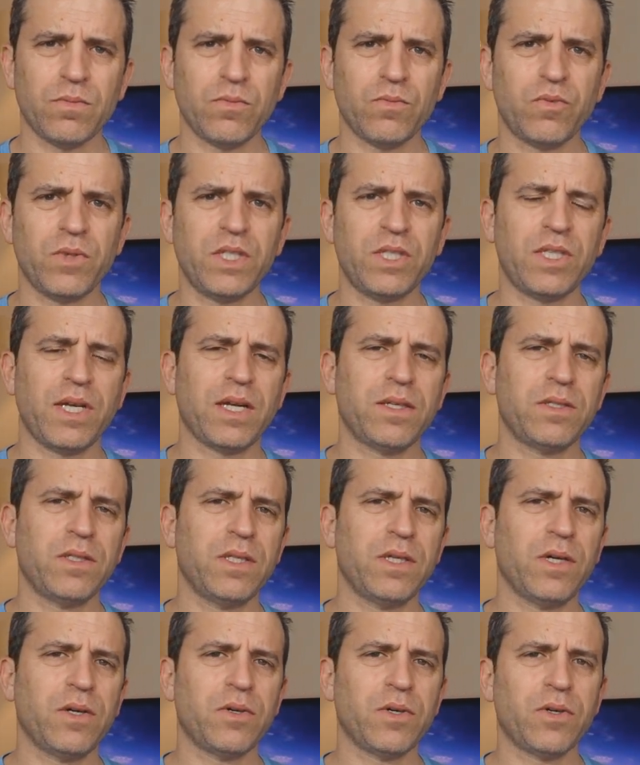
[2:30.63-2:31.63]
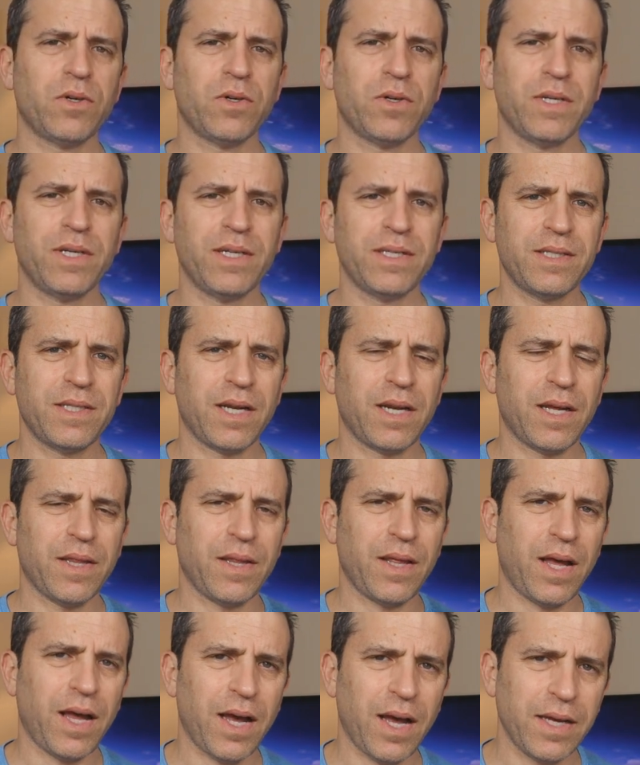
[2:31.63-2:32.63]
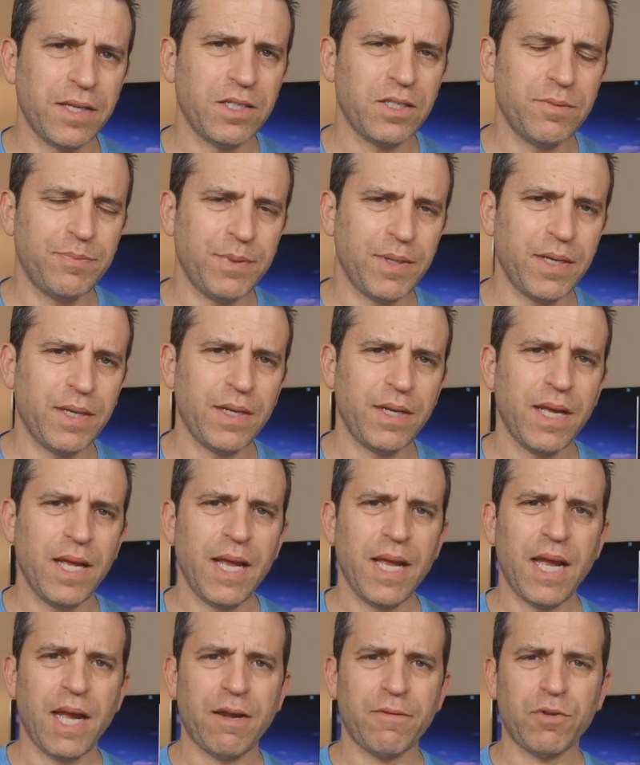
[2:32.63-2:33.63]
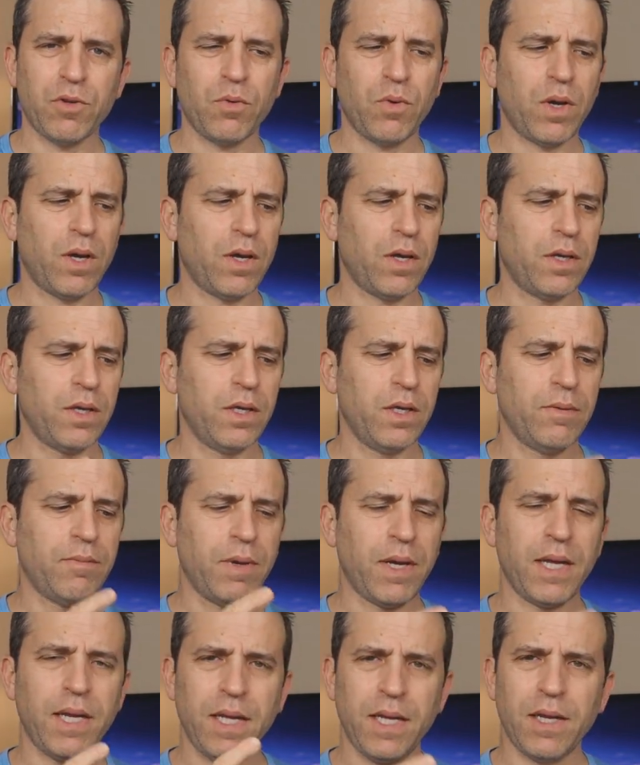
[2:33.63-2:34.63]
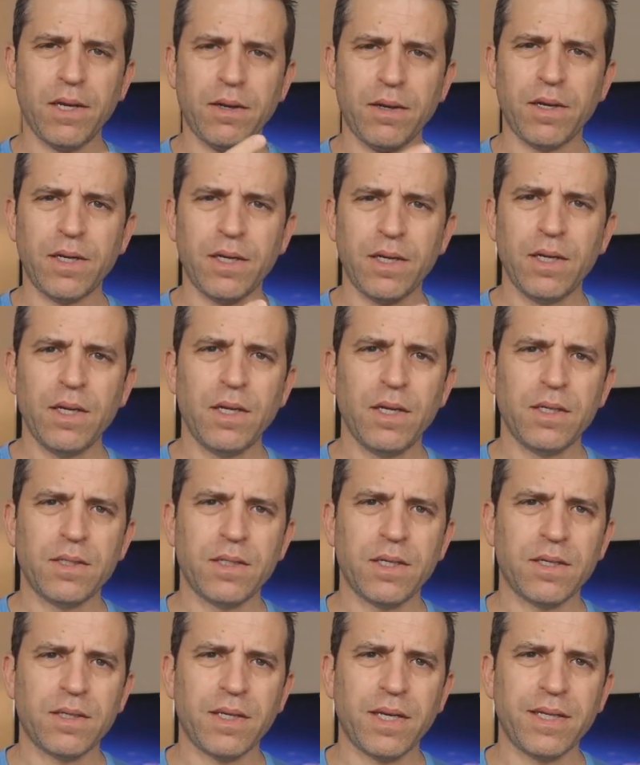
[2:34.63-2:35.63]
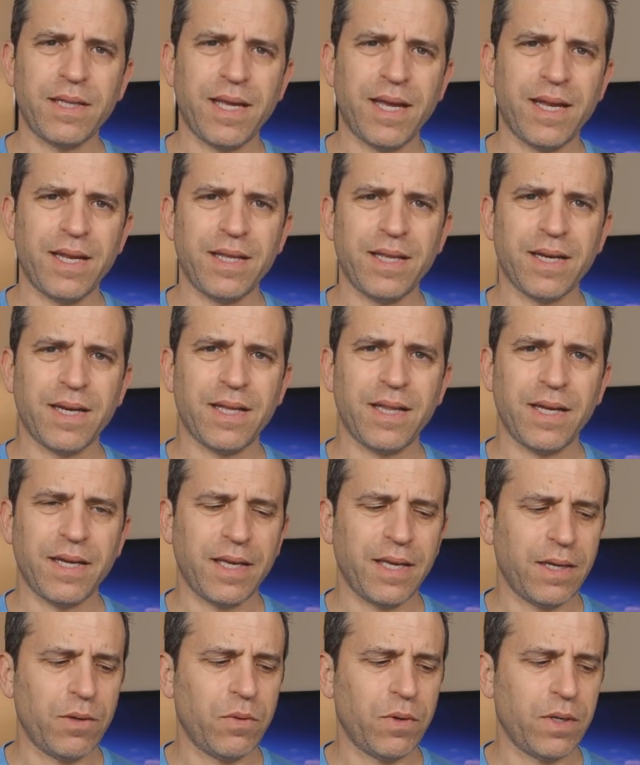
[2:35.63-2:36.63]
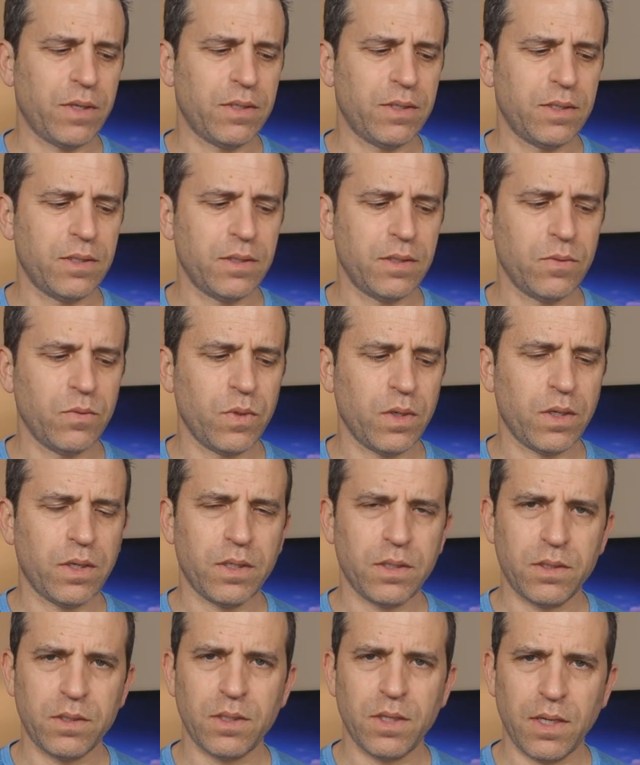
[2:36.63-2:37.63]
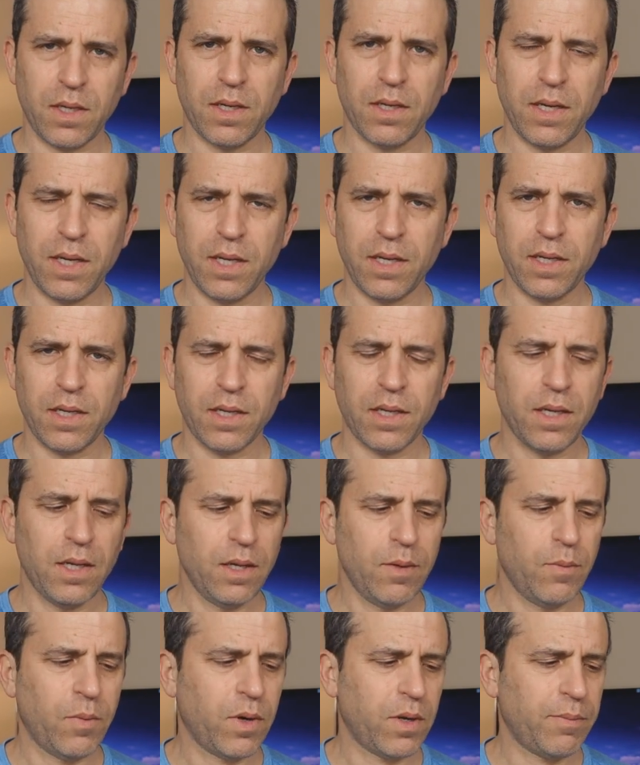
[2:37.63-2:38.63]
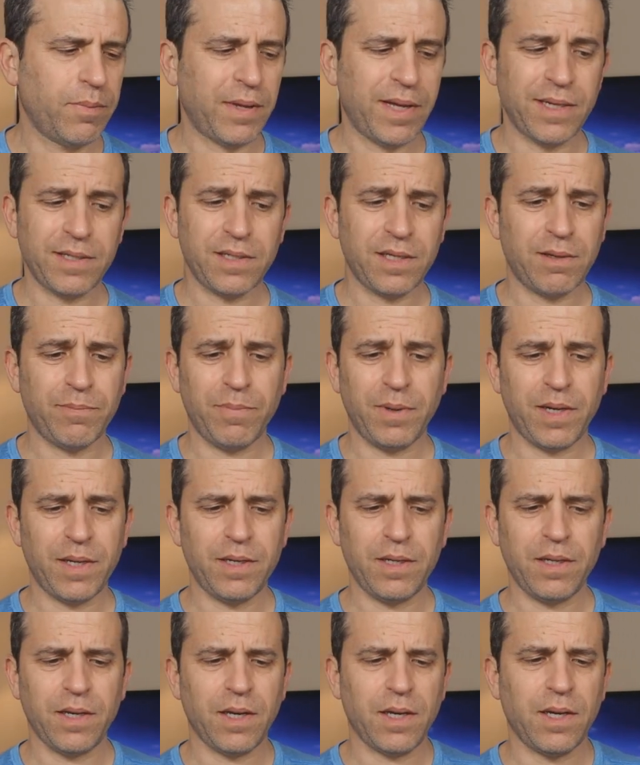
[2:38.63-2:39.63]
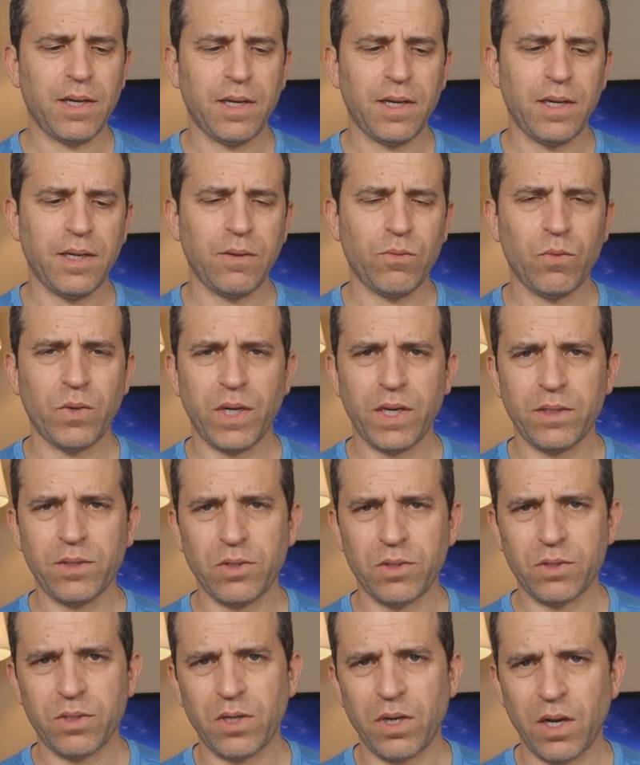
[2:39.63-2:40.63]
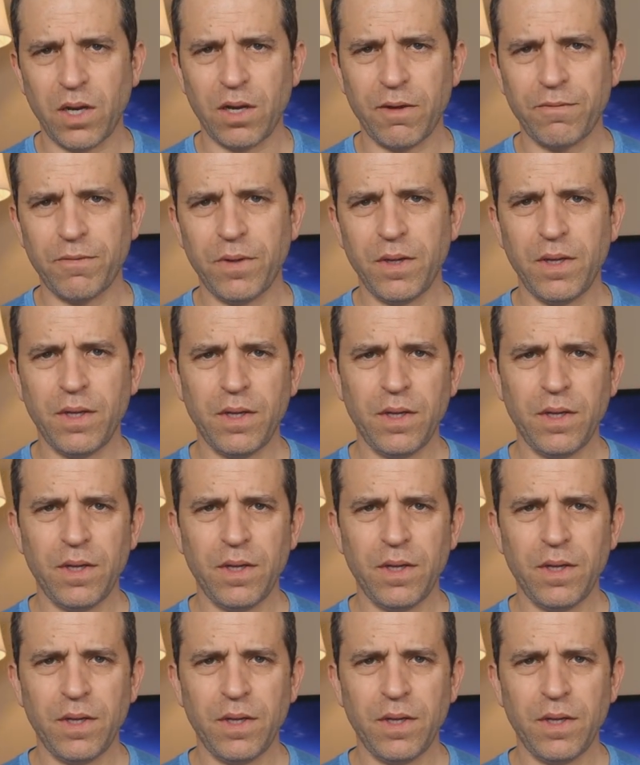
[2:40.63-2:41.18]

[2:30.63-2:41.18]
reached out to the owner and he said on the high speed, after a while you might hear it. Sounds like that the clicking where it's where it's uh, hitting part of the plastic. But uh, when I turned it off